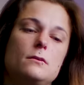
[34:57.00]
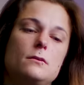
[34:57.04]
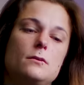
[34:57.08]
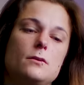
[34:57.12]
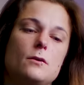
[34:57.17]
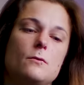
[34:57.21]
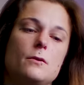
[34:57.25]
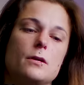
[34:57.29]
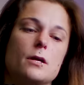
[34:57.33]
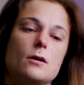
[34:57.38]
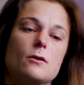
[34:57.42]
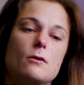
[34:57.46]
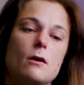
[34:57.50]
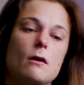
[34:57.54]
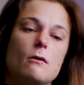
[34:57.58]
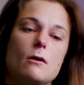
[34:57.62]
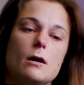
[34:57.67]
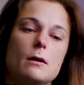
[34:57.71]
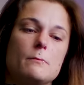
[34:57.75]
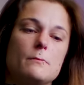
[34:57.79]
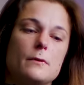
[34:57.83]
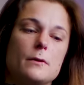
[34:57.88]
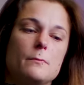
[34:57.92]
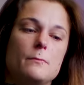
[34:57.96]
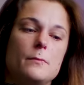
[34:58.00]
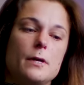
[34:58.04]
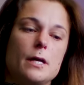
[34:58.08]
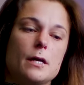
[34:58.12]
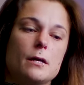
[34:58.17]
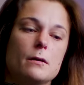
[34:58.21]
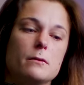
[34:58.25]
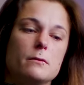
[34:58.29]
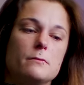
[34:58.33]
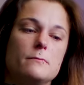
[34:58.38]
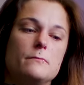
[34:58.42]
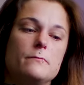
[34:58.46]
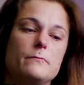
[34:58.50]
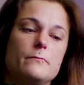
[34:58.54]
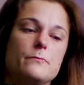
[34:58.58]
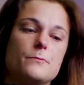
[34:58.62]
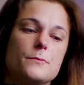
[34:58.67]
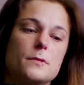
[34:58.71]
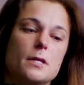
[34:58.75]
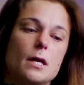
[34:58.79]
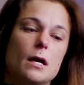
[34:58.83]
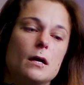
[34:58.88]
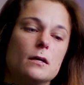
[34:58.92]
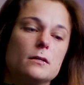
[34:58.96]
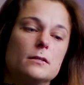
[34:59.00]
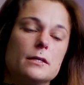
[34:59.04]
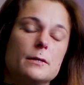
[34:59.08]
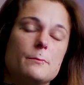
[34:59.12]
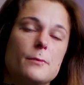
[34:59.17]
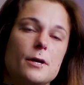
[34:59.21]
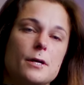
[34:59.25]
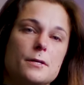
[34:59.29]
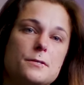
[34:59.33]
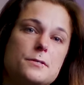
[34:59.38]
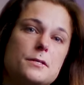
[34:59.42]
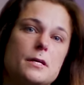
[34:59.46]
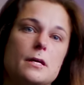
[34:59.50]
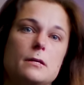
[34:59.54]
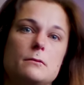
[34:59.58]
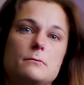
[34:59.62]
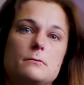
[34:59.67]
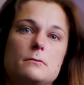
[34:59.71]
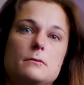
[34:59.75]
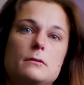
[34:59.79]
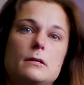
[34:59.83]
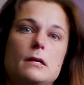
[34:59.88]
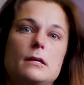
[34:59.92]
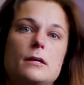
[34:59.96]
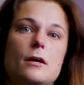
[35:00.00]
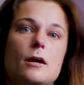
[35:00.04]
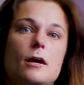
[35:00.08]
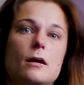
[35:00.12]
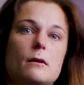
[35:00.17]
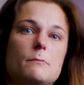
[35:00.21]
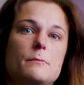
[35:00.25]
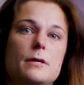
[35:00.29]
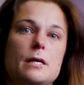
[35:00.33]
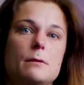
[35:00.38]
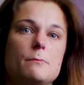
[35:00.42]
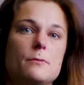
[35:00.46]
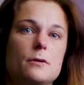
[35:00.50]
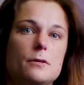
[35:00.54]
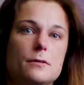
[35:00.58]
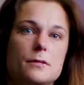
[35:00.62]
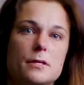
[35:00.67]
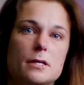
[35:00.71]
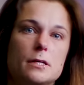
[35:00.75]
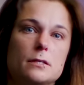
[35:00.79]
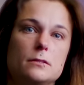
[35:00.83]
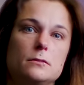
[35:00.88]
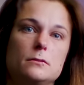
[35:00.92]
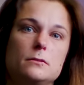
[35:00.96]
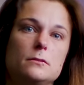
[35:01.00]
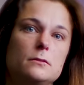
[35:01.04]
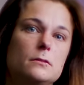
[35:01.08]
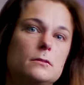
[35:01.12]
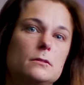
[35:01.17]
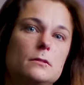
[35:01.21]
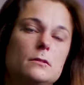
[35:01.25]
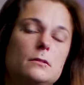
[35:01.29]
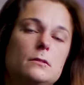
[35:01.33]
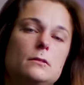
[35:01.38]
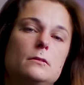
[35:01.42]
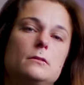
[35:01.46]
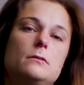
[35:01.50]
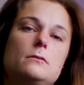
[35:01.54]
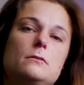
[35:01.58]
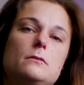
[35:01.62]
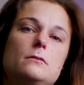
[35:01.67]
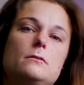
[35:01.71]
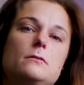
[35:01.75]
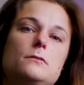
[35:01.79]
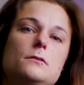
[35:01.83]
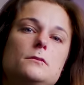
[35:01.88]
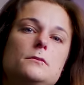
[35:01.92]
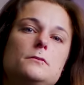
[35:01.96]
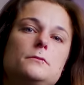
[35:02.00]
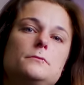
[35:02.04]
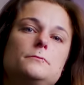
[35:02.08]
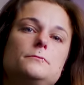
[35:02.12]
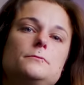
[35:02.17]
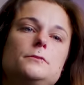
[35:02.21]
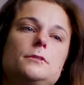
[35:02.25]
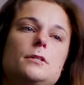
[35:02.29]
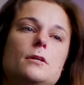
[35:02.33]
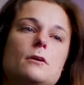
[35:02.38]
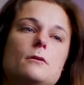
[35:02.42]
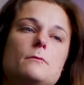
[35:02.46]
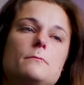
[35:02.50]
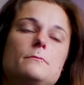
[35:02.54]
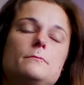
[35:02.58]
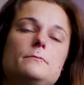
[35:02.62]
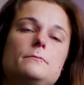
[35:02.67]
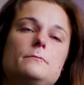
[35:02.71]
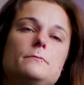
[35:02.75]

I don't want to grow up and be an ugly person and hurt people that, you know,